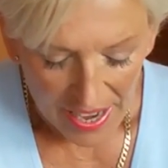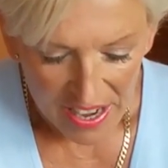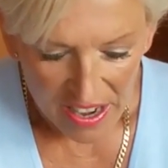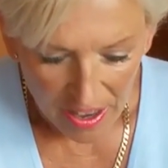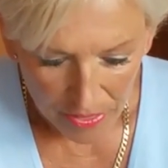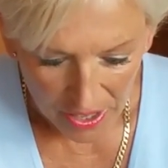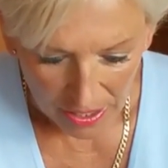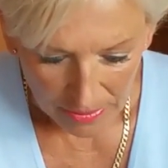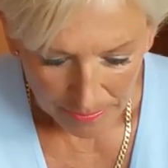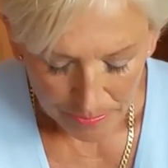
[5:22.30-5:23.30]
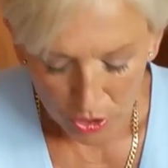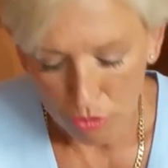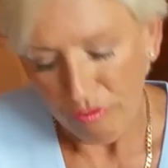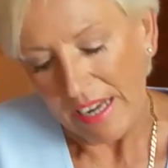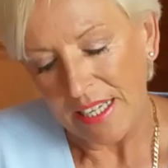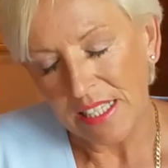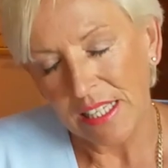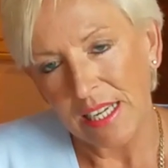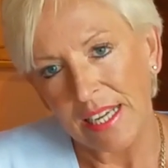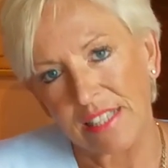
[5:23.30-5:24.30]
another
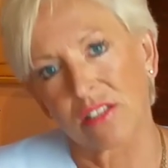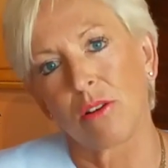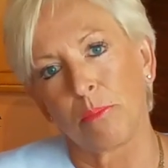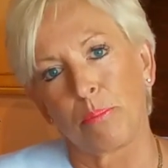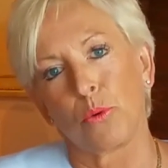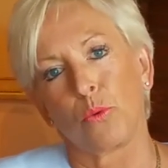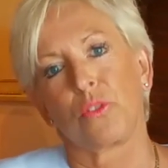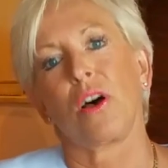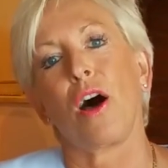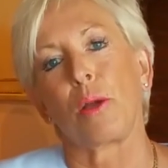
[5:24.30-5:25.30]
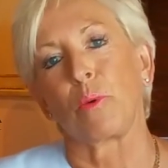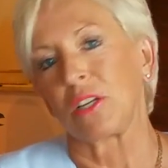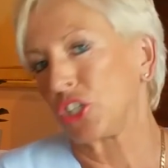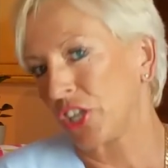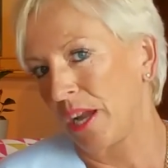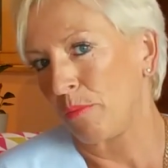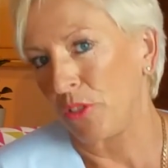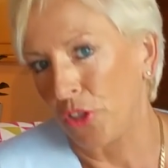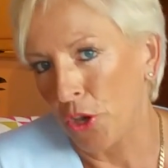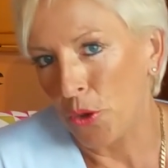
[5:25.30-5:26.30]
great example that I want to share
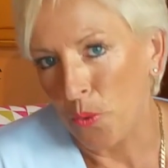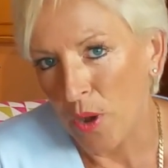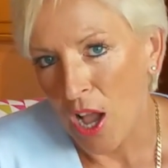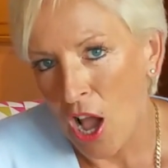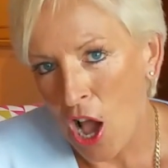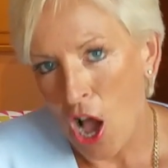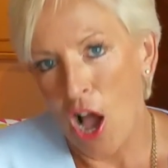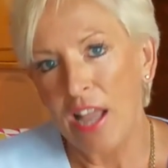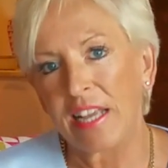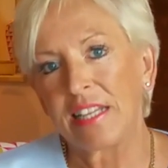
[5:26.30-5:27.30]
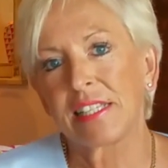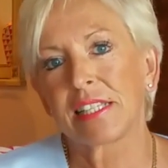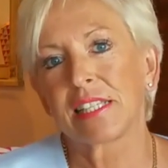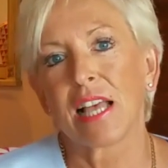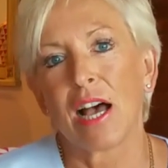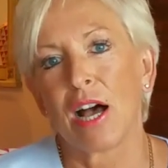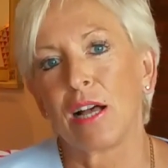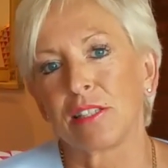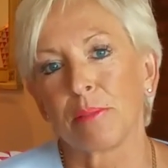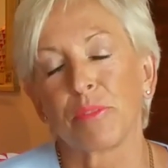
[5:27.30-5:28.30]
with you is
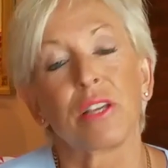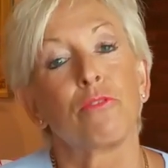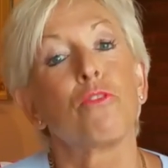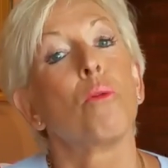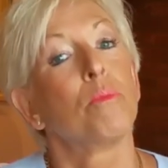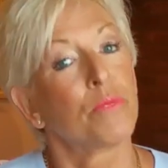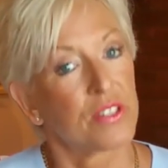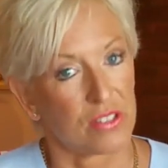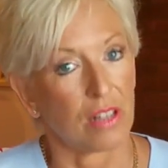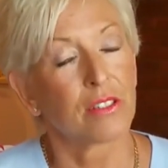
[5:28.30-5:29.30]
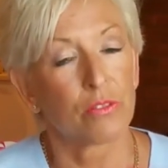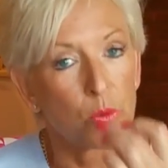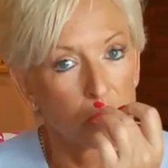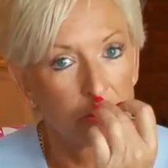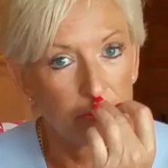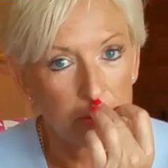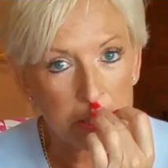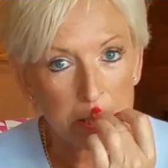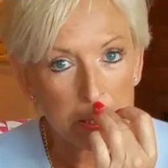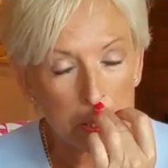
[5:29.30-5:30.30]
something from the science of quantum
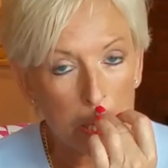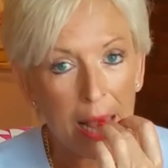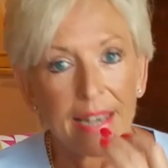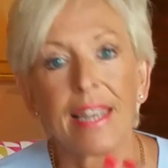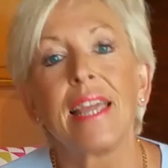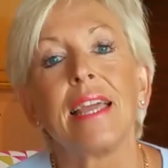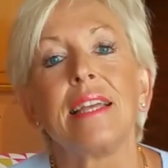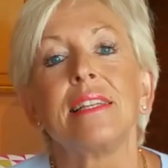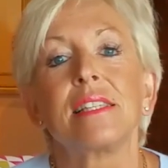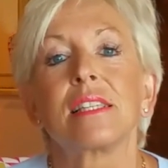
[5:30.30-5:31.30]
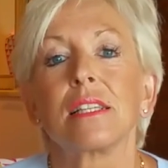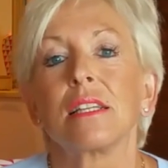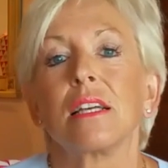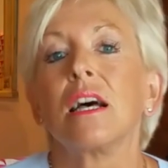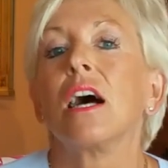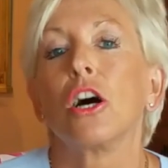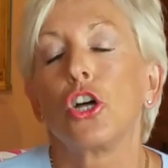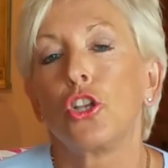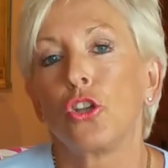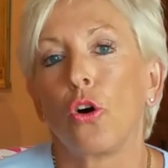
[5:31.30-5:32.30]
physics, again, is
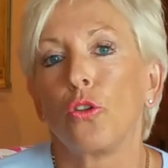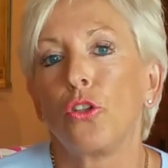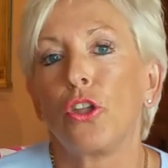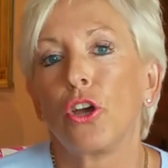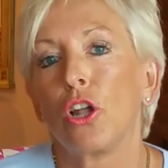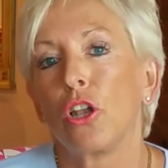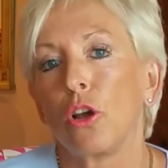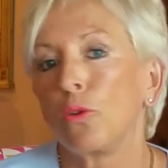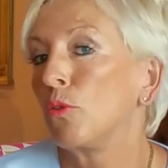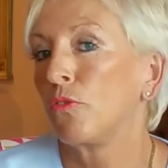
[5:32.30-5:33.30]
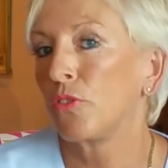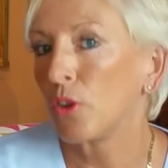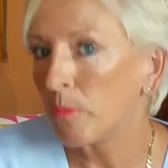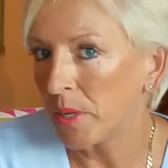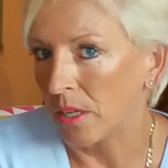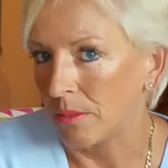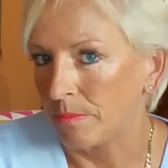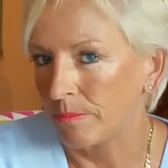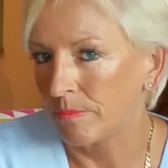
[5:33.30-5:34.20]
non-local phenomena.